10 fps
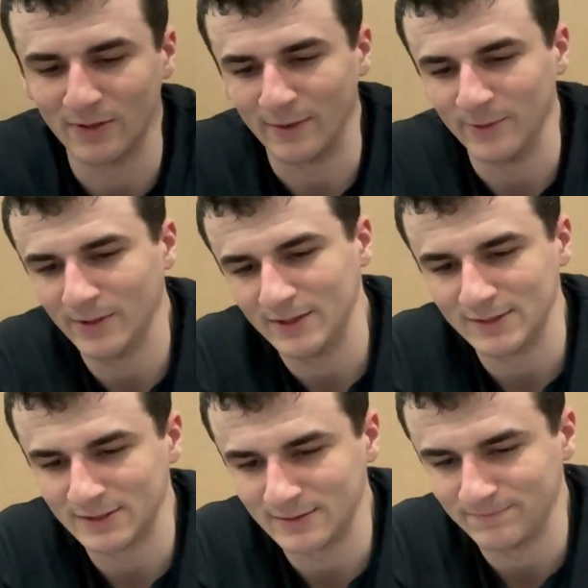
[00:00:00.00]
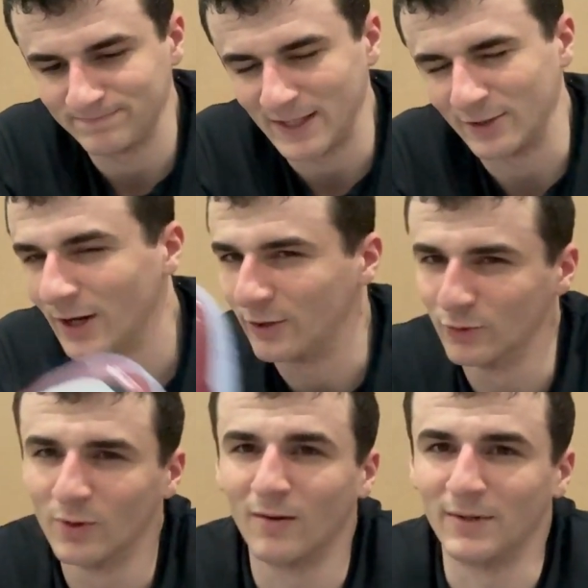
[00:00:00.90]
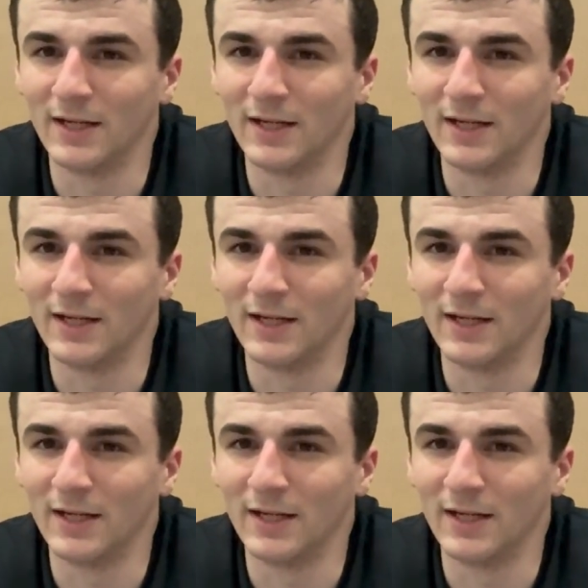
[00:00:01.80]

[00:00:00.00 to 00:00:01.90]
I really just, it grew on me.